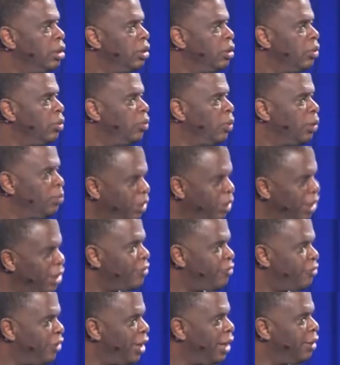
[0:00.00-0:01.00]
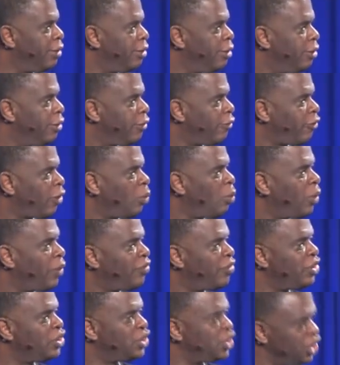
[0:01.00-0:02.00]
will benefit from
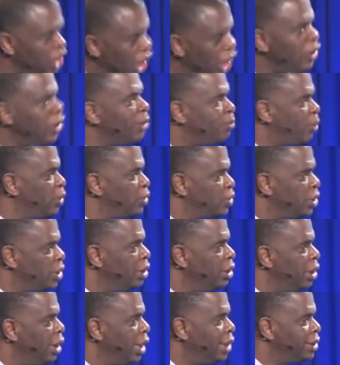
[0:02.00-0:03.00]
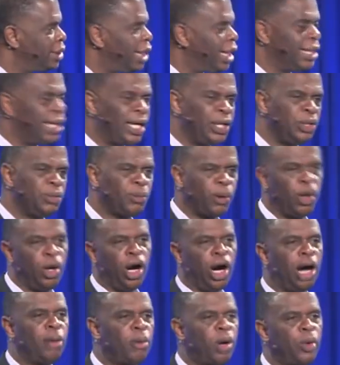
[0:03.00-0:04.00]
what this younger person has done. Now, you've,
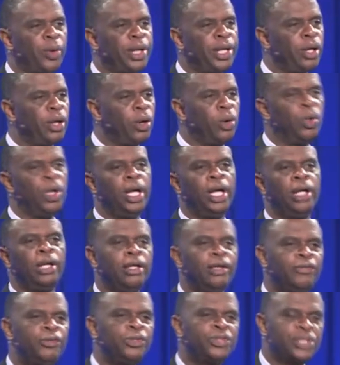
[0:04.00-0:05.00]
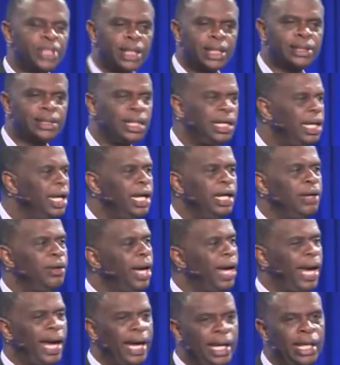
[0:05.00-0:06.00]
I'm already old. If you're 60,
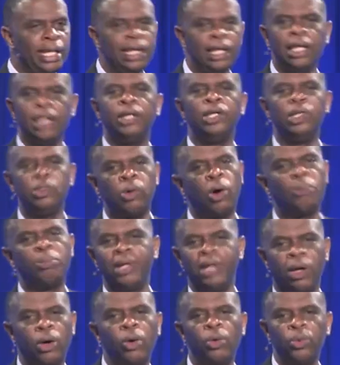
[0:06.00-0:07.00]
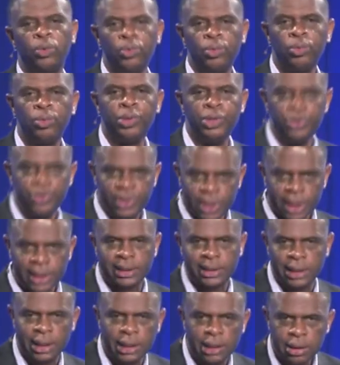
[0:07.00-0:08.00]
80, you won't be old when you're
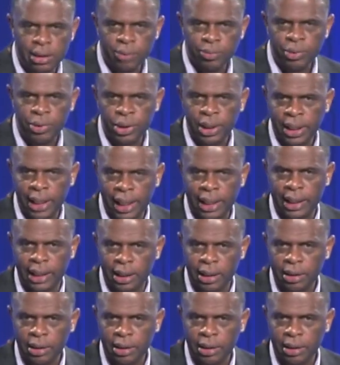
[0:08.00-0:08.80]
60, when you get 80.